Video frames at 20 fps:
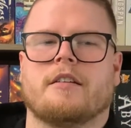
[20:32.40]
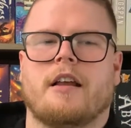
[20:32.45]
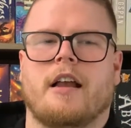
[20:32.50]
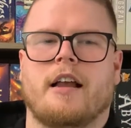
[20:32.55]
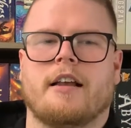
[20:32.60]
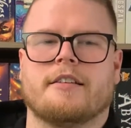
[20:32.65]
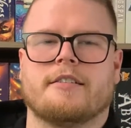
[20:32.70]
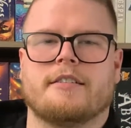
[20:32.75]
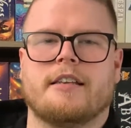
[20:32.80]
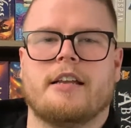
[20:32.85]

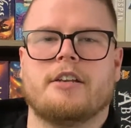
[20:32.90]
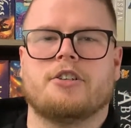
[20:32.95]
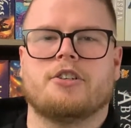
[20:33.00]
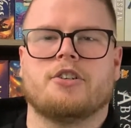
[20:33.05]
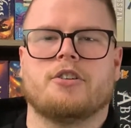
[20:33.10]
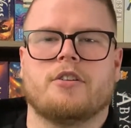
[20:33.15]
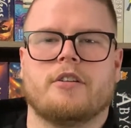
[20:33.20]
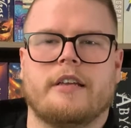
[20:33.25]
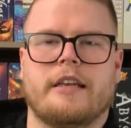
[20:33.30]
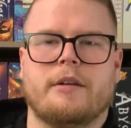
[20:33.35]

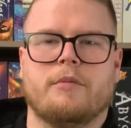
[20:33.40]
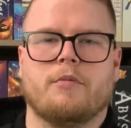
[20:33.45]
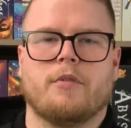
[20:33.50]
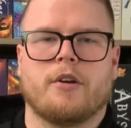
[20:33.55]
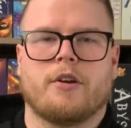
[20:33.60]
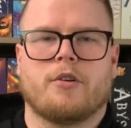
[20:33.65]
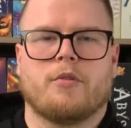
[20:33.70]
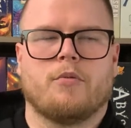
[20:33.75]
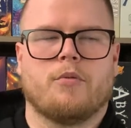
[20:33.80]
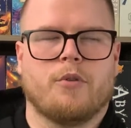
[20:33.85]
essentially
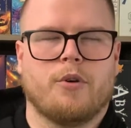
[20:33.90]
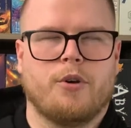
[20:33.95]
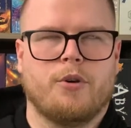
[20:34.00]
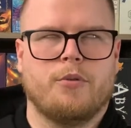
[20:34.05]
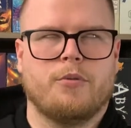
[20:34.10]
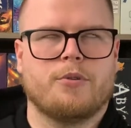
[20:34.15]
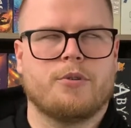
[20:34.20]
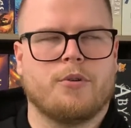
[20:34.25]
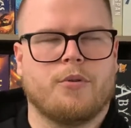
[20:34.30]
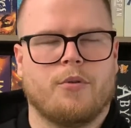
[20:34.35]

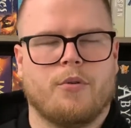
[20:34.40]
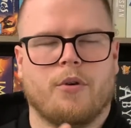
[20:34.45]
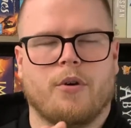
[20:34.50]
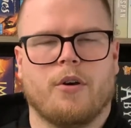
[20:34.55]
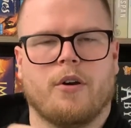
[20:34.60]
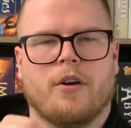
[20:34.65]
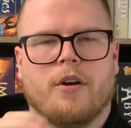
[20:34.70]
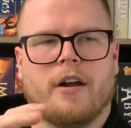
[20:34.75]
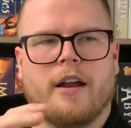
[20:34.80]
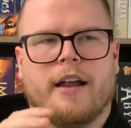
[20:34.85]
recruit,
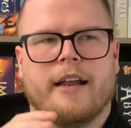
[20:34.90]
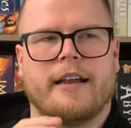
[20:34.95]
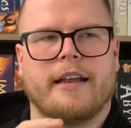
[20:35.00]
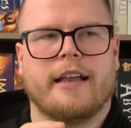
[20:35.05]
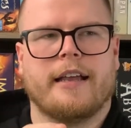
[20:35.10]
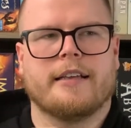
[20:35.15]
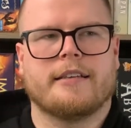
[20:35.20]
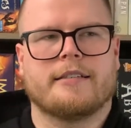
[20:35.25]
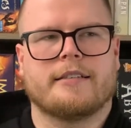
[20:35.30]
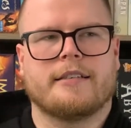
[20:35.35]
or I
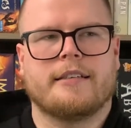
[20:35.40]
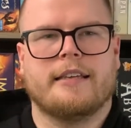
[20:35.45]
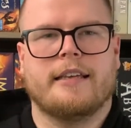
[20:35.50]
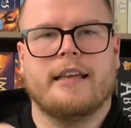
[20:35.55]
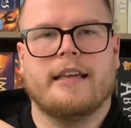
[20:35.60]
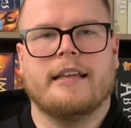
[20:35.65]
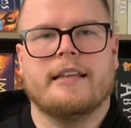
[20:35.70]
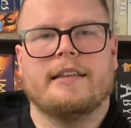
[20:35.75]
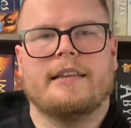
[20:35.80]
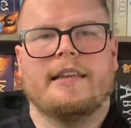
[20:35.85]
guess
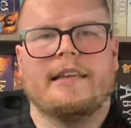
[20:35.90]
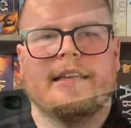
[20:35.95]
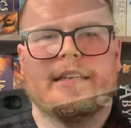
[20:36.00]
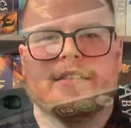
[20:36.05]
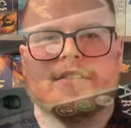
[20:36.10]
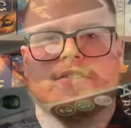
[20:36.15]
get these